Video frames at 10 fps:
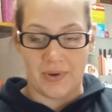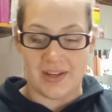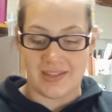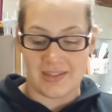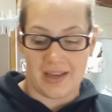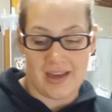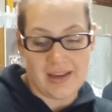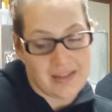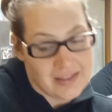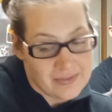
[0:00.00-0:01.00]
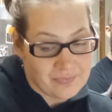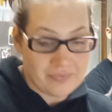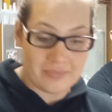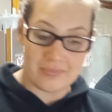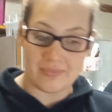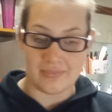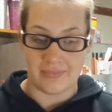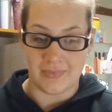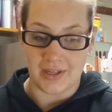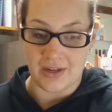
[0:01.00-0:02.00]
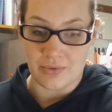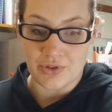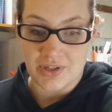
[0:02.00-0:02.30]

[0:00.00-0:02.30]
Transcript: but it's like, you know, we'll